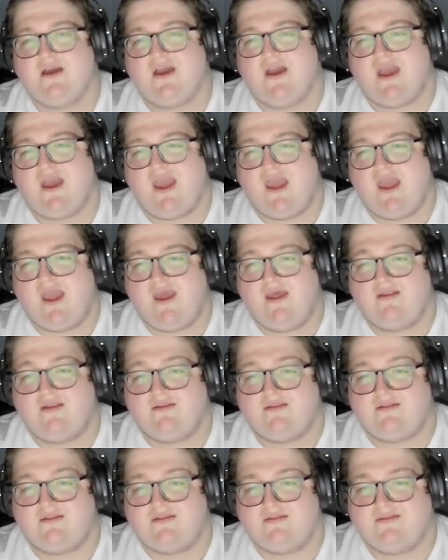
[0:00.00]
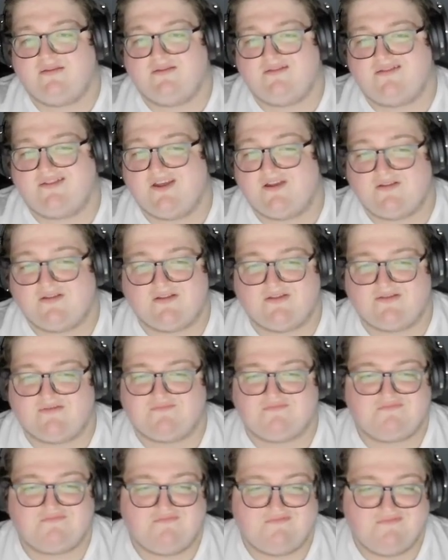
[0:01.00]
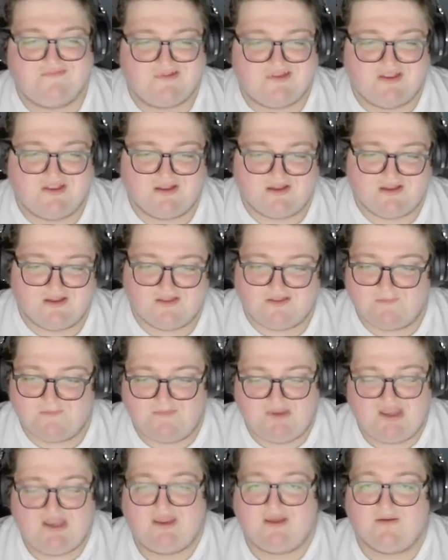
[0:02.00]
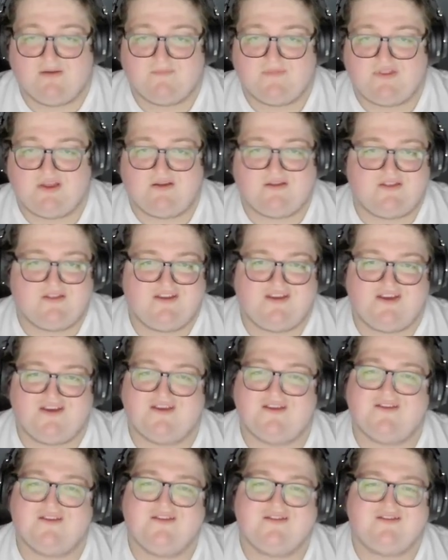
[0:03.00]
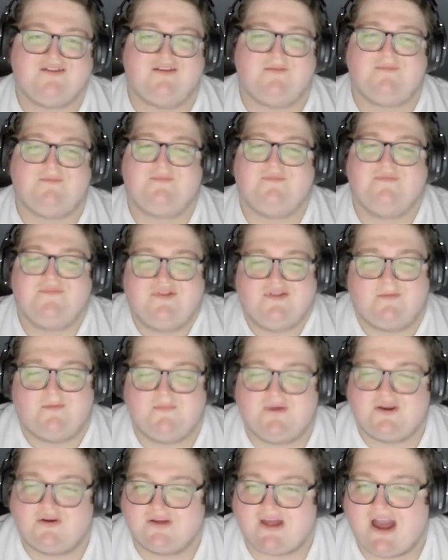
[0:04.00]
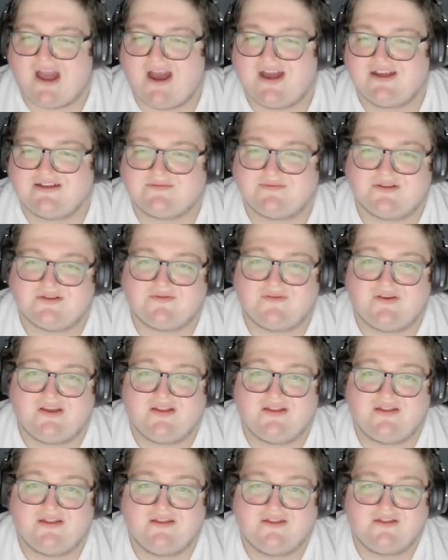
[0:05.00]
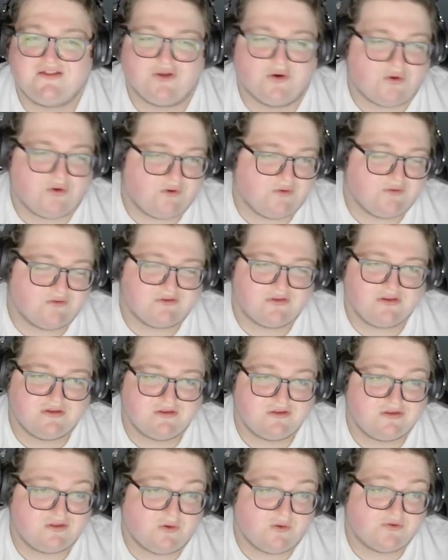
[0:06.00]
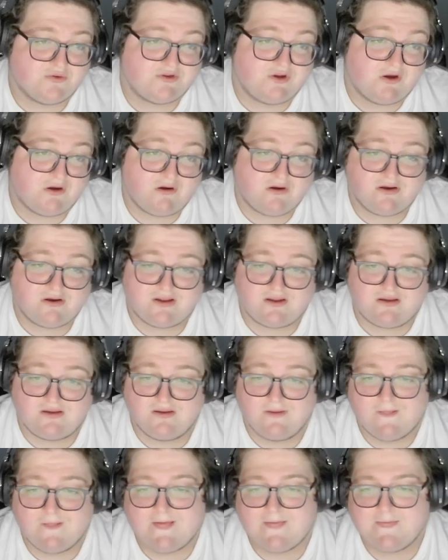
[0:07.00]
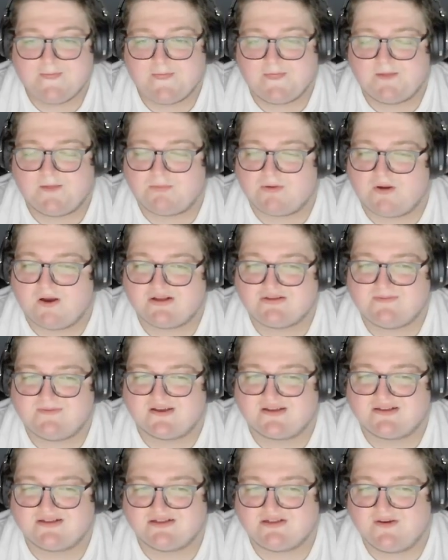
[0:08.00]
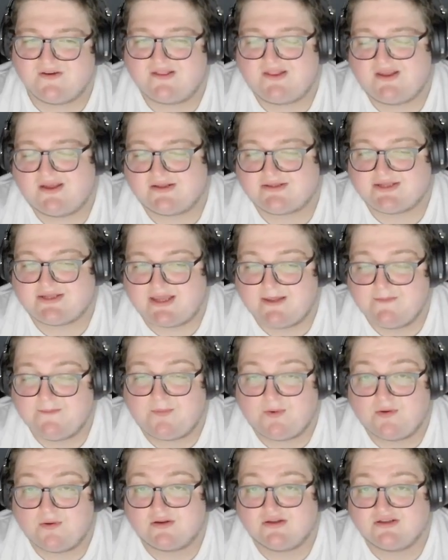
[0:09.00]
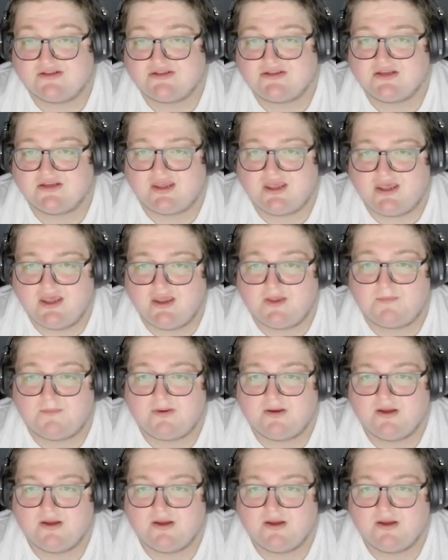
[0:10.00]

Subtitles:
And they're the medium. They're the middle guys between the old guard and the prospects. And so I think it's important to keep